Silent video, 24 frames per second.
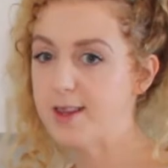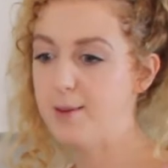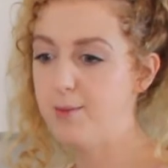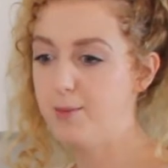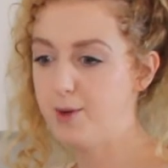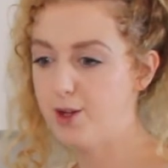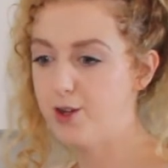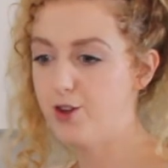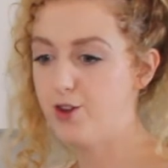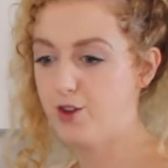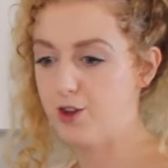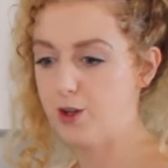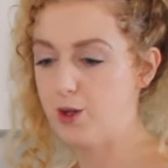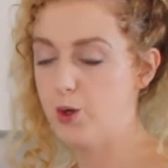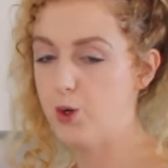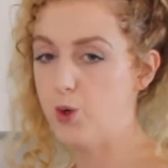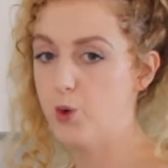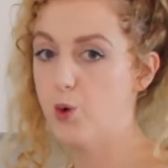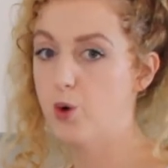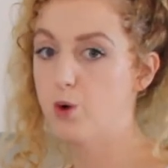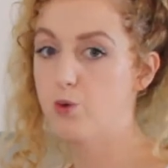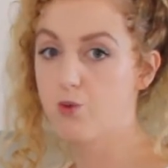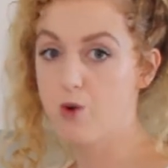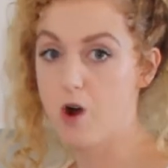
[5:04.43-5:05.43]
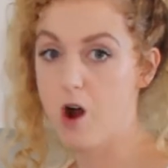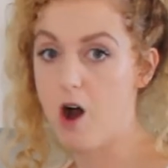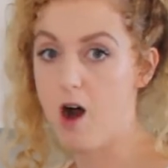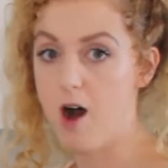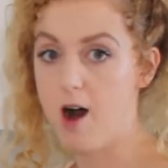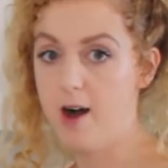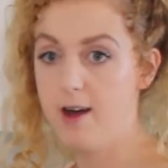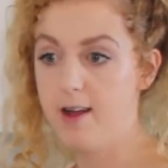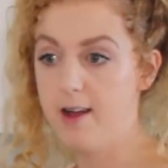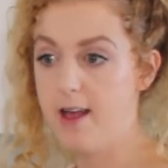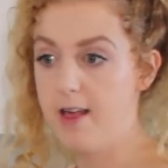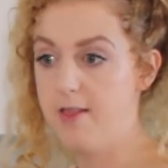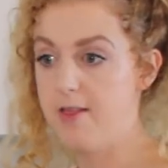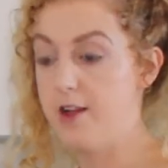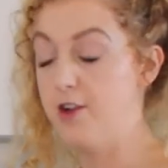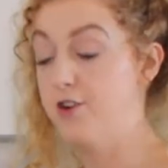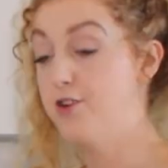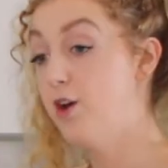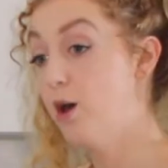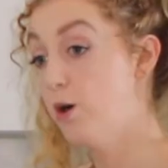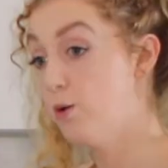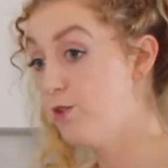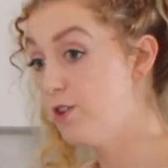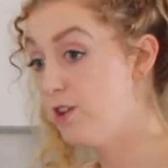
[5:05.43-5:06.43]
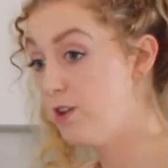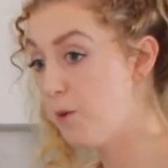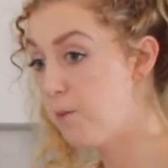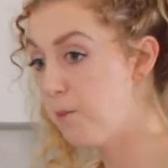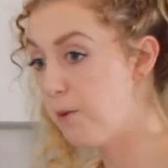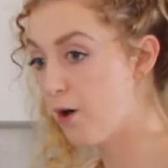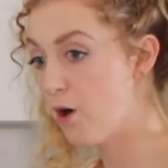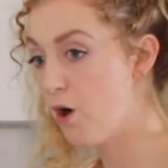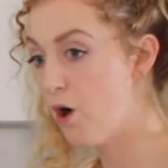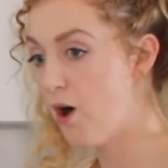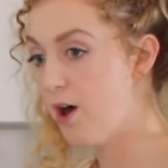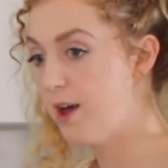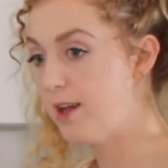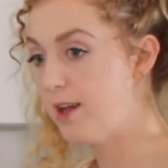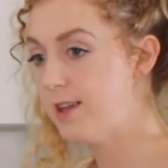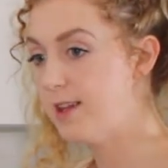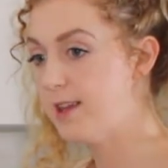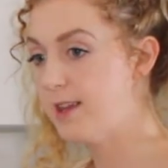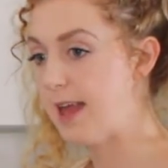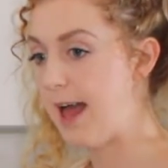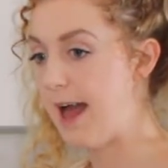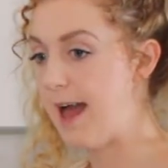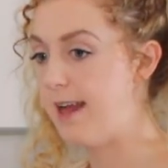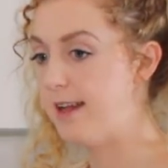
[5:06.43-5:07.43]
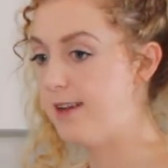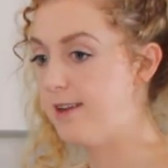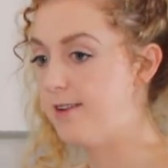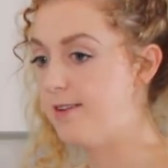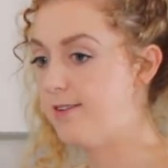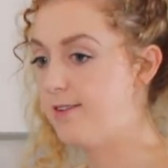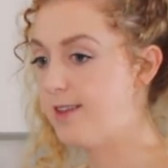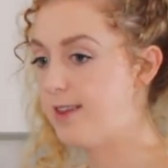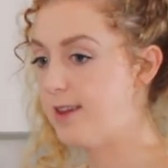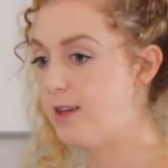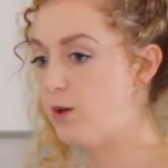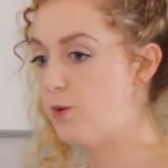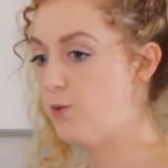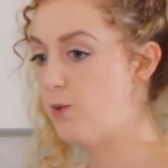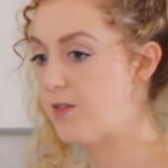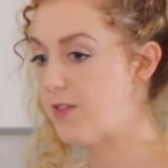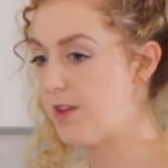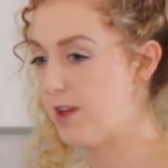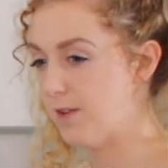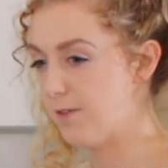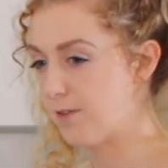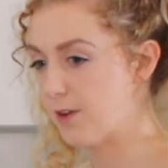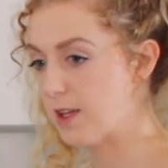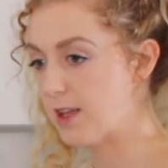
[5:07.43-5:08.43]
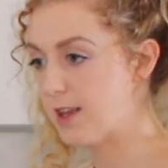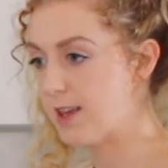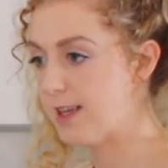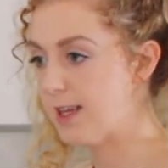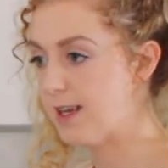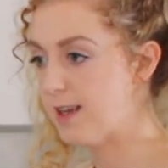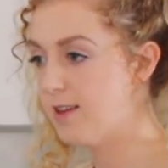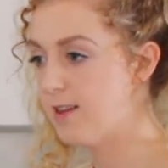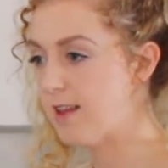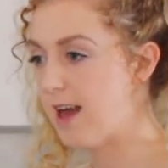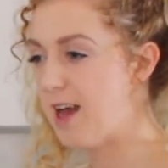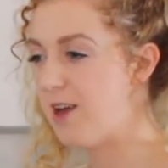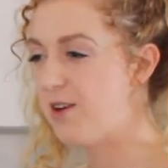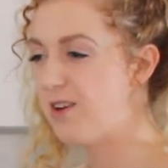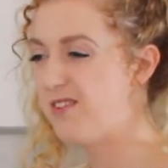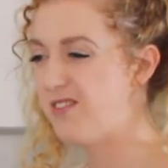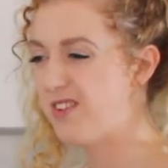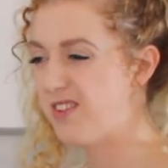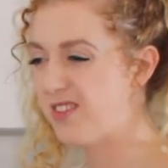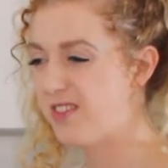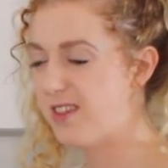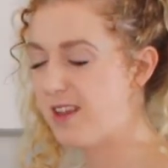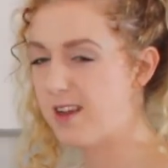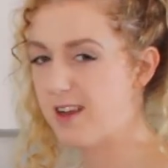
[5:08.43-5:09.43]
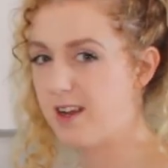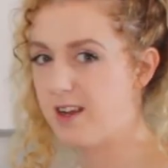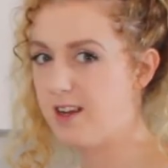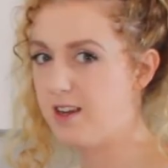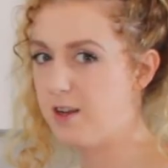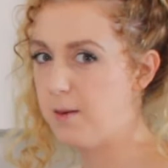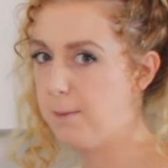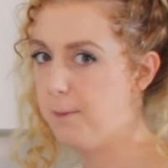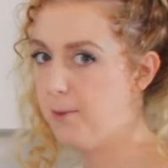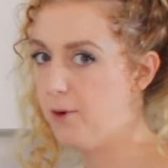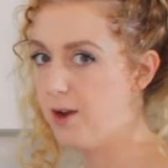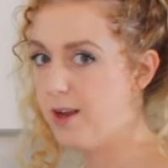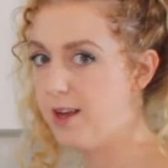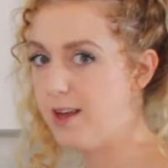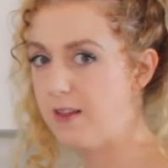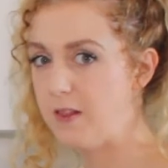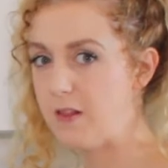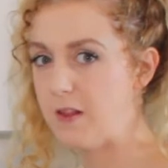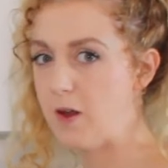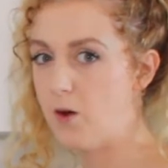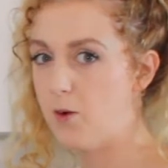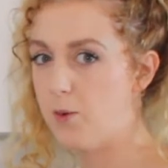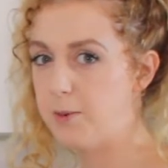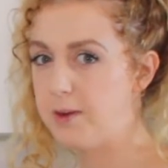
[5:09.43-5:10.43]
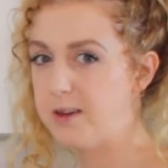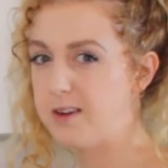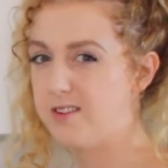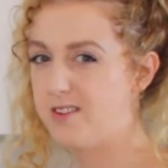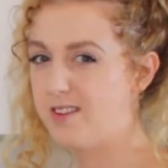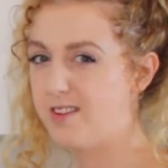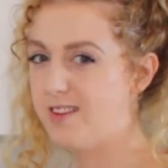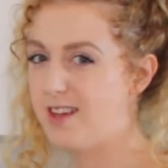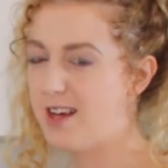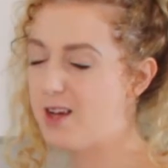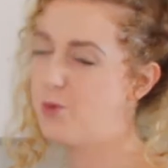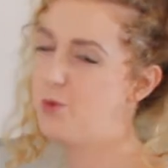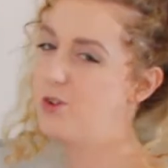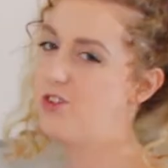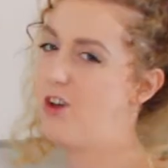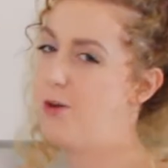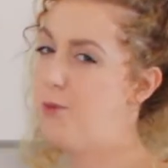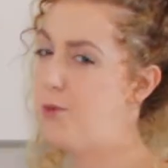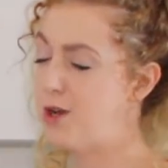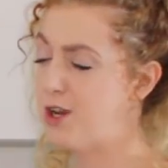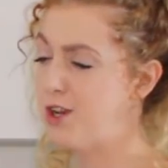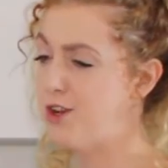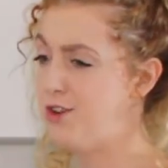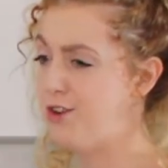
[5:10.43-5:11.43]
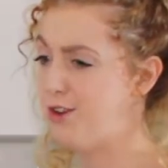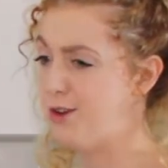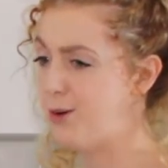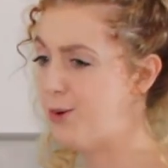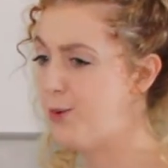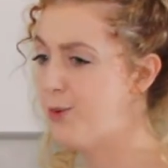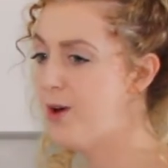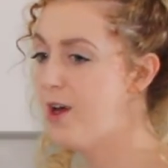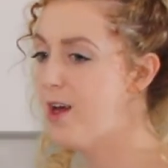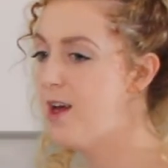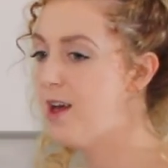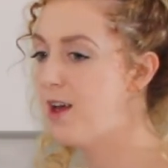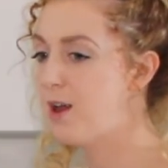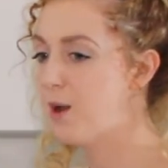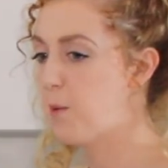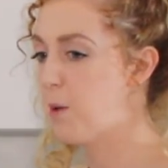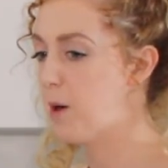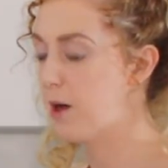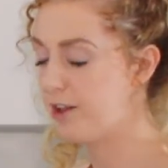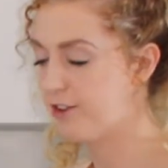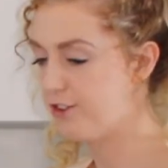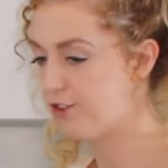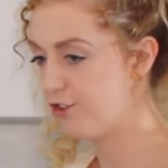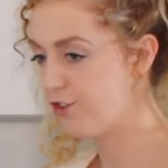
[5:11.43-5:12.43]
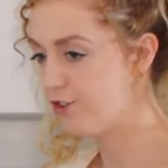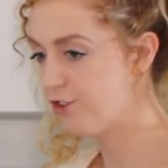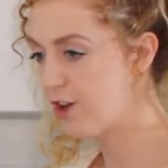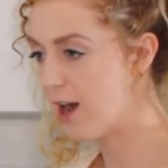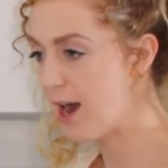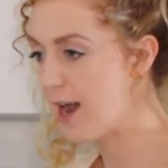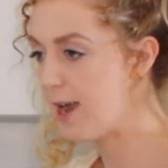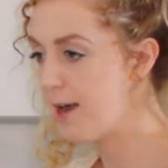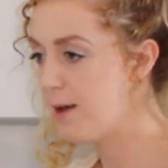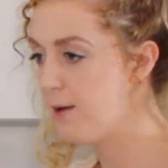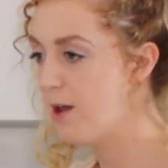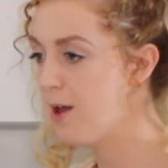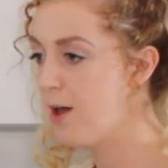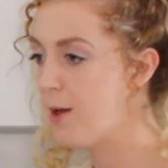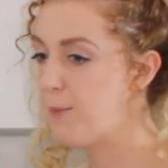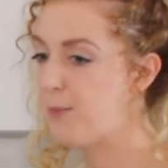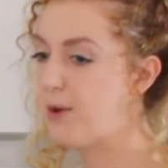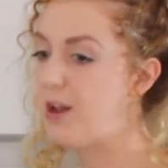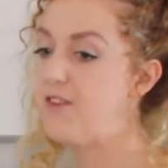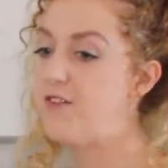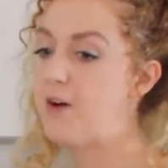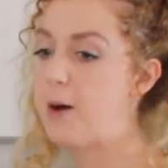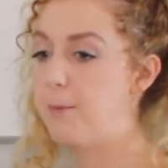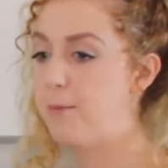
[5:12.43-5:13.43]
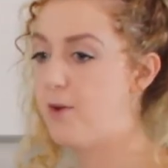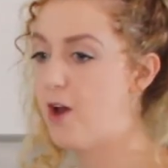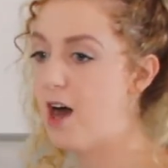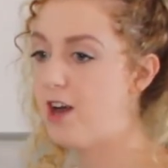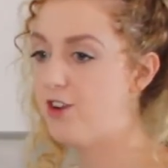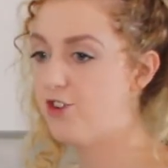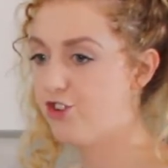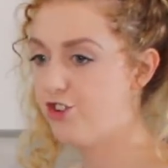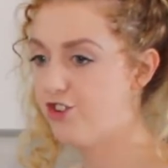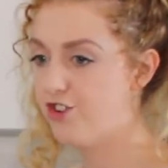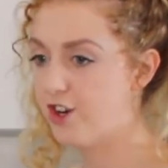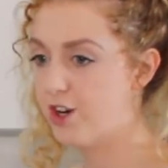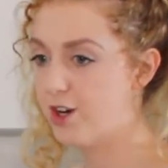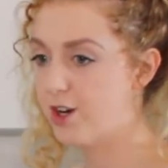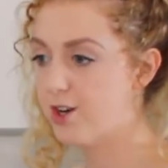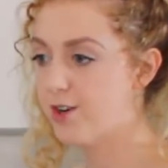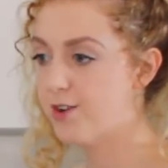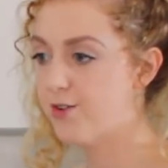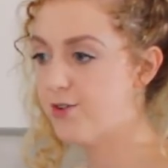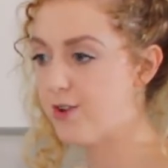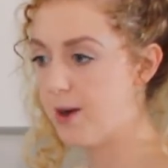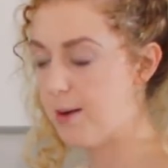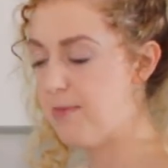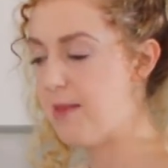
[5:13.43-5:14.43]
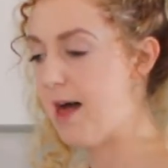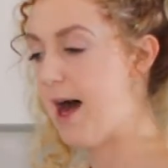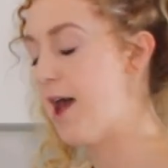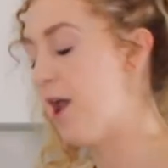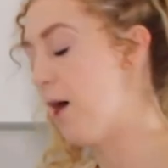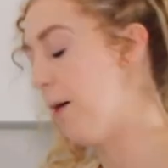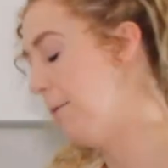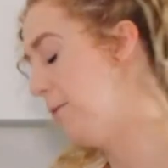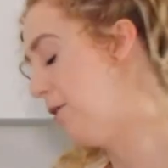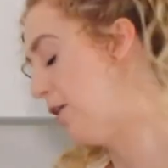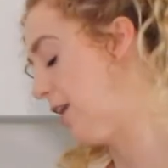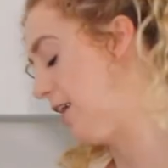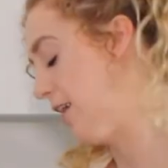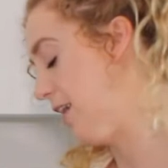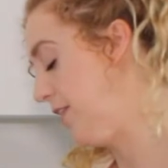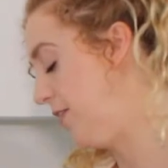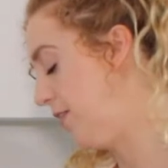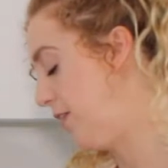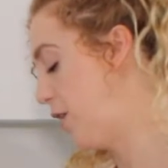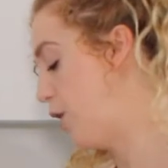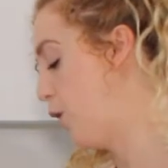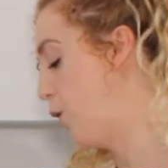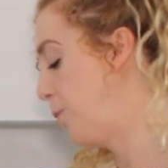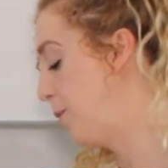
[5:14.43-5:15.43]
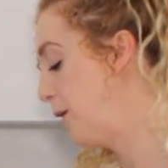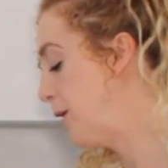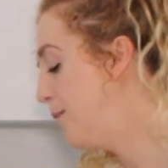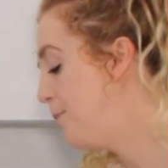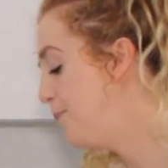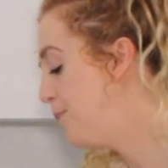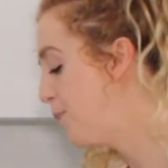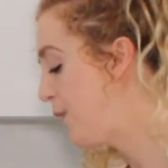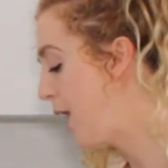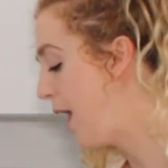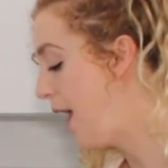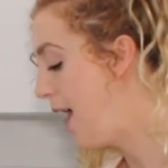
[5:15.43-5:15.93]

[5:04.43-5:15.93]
I'm going to do raw and then toasted pecans and see what the difference is. I don't even think I need to put it in the oatmeal to tell which I want to do. Probably just try it, but if I'm not sure from that, I'll put it in the oatmeal.